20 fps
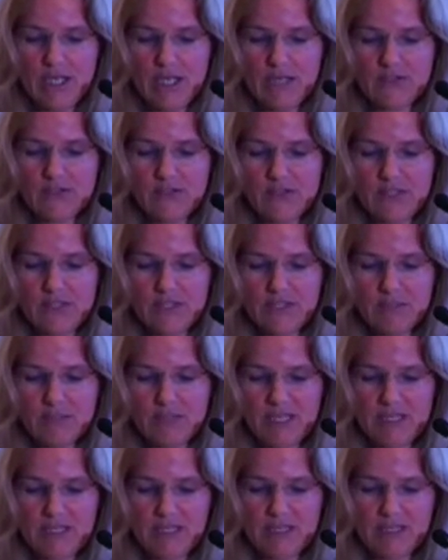
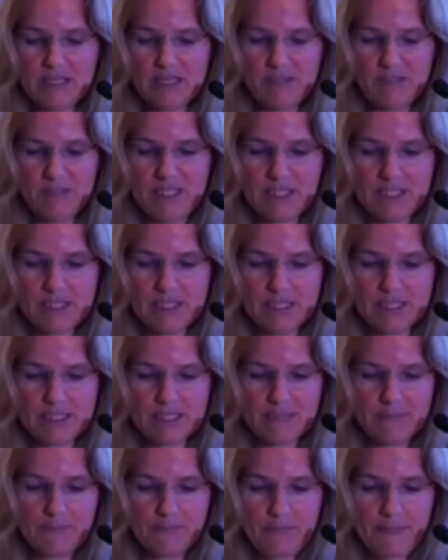insulin-dependent
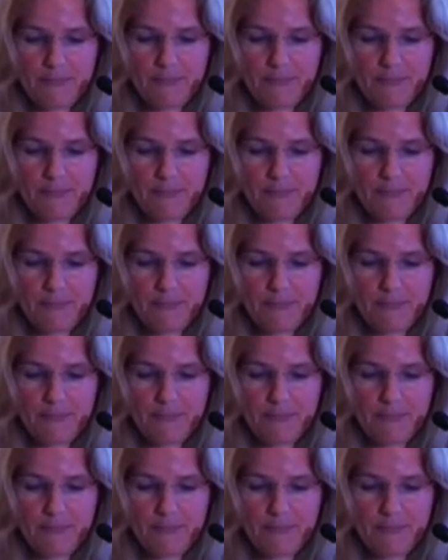diabetes,